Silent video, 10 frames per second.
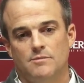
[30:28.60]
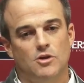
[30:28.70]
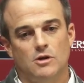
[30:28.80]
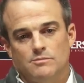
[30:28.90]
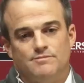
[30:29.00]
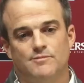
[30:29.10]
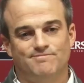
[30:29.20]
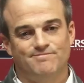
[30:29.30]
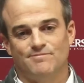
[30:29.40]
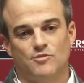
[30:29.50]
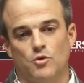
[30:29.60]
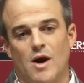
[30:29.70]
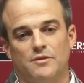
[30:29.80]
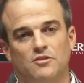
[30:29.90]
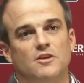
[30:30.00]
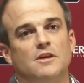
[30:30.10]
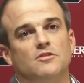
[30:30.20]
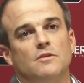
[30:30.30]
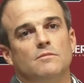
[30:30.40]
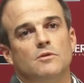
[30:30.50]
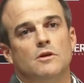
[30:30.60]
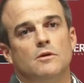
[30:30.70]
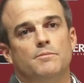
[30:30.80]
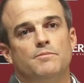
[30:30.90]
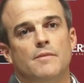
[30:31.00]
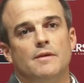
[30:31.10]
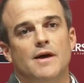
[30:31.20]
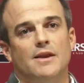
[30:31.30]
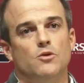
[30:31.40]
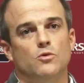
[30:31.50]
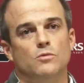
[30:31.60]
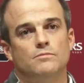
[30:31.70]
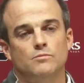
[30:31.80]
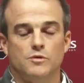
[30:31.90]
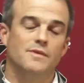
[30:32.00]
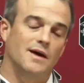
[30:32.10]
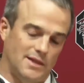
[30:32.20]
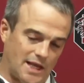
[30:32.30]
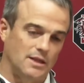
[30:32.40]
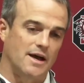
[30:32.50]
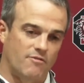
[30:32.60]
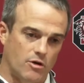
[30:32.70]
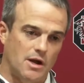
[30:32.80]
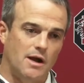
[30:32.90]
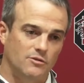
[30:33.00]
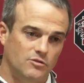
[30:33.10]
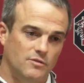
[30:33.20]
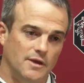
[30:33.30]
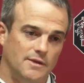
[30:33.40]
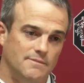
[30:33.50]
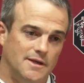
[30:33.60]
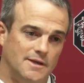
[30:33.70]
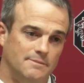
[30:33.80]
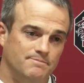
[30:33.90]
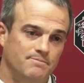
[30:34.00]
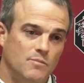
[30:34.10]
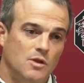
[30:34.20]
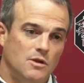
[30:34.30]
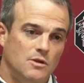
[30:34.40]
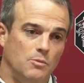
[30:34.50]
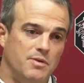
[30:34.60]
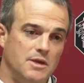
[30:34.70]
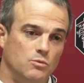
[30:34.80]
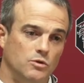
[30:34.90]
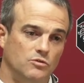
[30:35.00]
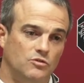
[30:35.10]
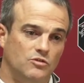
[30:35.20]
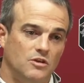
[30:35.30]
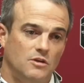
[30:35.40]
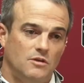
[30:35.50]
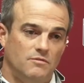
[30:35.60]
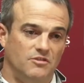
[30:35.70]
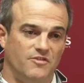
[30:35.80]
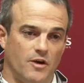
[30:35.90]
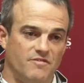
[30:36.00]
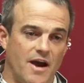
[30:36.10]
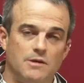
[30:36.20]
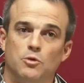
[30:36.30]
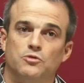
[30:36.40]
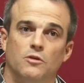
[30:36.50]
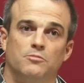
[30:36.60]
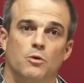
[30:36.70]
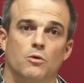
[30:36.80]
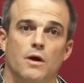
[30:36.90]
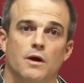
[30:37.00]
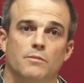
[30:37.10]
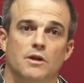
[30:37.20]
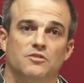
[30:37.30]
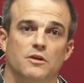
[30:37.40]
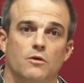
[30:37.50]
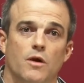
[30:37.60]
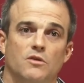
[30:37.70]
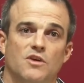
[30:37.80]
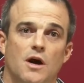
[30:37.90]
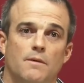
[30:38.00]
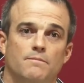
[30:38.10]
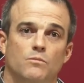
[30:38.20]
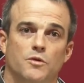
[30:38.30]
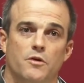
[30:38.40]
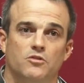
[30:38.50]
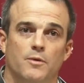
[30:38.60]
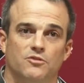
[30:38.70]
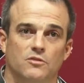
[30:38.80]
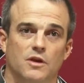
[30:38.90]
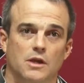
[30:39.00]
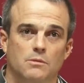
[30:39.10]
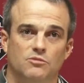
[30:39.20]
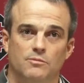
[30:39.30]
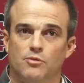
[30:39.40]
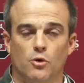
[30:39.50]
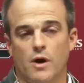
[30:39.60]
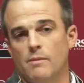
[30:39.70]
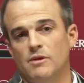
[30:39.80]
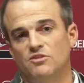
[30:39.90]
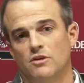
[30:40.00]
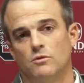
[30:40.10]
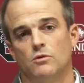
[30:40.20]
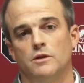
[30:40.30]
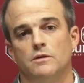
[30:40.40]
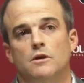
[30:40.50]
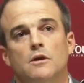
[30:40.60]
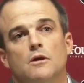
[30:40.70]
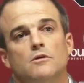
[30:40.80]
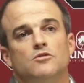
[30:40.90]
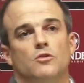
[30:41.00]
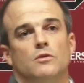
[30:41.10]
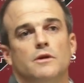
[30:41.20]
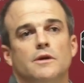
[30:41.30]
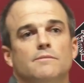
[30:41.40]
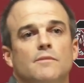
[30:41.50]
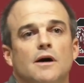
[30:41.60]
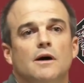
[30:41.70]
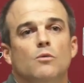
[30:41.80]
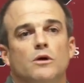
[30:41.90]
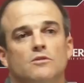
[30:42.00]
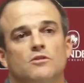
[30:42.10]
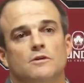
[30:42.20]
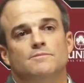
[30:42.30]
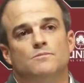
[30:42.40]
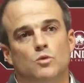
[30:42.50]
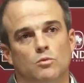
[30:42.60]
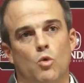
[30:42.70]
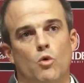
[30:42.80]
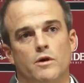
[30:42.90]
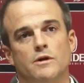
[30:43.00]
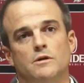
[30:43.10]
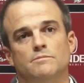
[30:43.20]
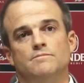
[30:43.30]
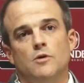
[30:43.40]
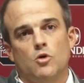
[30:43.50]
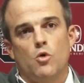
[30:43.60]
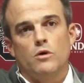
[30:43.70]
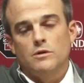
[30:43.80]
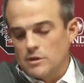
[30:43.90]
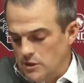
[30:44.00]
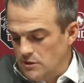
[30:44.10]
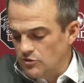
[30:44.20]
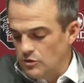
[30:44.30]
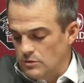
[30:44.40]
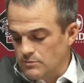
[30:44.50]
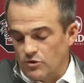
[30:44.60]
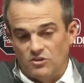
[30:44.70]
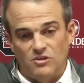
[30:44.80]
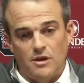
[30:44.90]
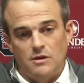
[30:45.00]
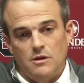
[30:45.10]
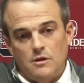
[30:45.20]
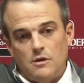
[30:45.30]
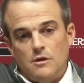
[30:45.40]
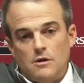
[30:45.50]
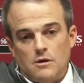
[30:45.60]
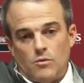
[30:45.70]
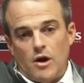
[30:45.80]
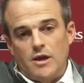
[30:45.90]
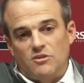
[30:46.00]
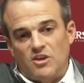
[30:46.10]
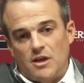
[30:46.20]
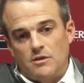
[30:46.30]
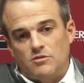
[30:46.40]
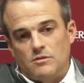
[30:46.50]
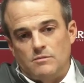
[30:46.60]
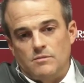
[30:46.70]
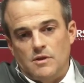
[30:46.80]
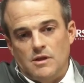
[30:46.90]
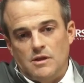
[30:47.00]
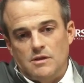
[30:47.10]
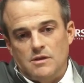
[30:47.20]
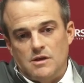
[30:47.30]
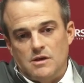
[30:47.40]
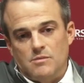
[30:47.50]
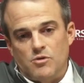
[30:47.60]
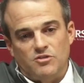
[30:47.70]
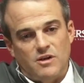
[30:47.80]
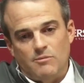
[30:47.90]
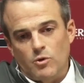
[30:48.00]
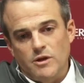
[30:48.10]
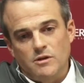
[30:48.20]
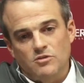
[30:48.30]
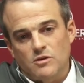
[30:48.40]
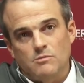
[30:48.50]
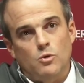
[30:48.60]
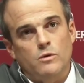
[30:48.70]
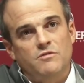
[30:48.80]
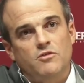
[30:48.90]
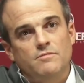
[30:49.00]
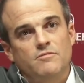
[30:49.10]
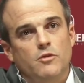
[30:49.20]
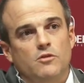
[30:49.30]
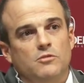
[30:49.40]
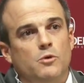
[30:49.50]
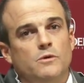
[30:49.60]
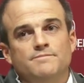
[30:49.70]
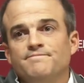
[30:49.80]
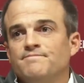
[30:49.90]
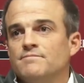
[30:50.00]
you know, throughout the season, you know, that I knew, like a lot of our guys, that, you know, Pete was very valuable to this program and has done a great job with our special teams and program in general, and certainly wanted to reward him accordingly. So appreciate Ray and Chance and President Amoritas and our board for their support.